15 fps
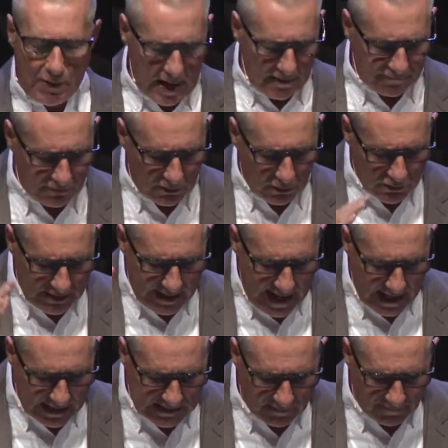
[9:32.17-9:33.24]
after those
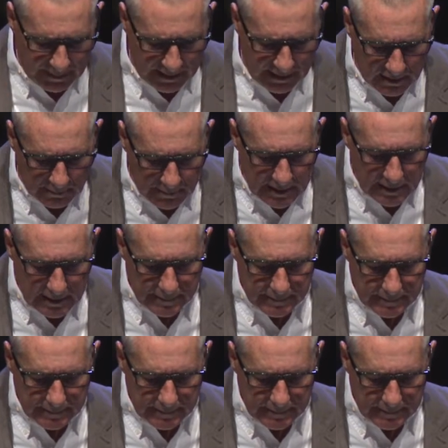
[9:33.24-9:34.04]
acts have been committed.